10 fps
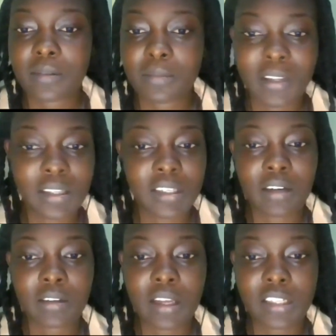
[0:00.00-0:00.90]
building
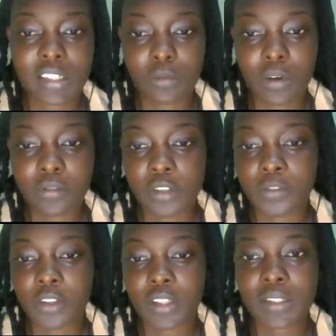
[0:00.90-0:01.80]
ideal workforce
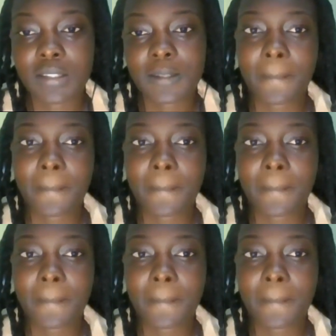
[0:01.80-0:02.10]
for this?